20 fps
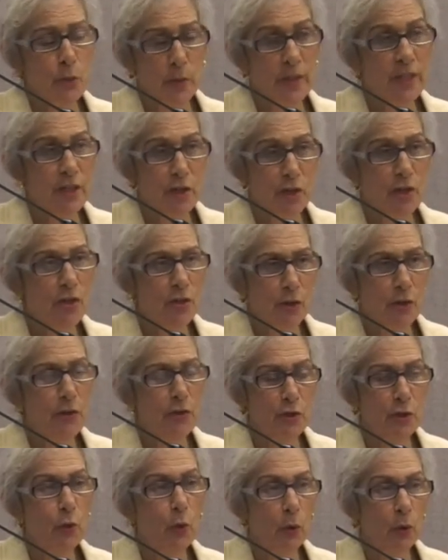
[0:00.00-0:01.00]
traditional
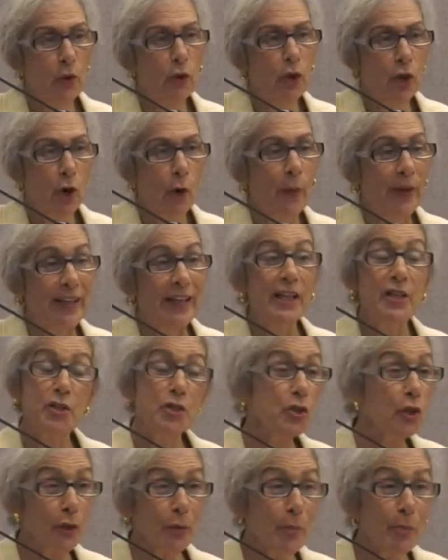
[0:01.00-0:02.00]
school going. It
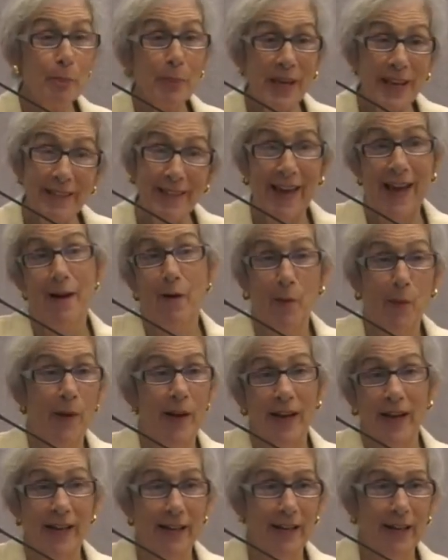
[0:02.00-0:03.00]
shouldn't be that
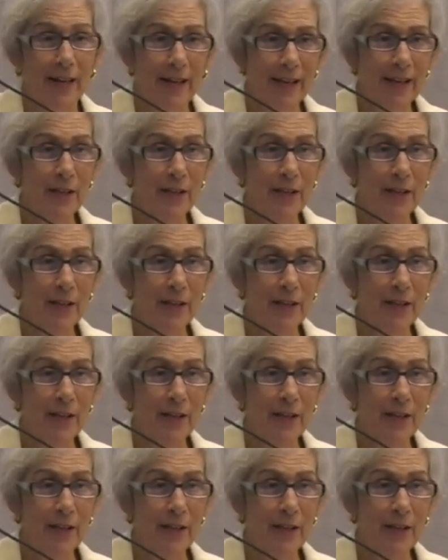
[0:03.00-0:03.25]
way.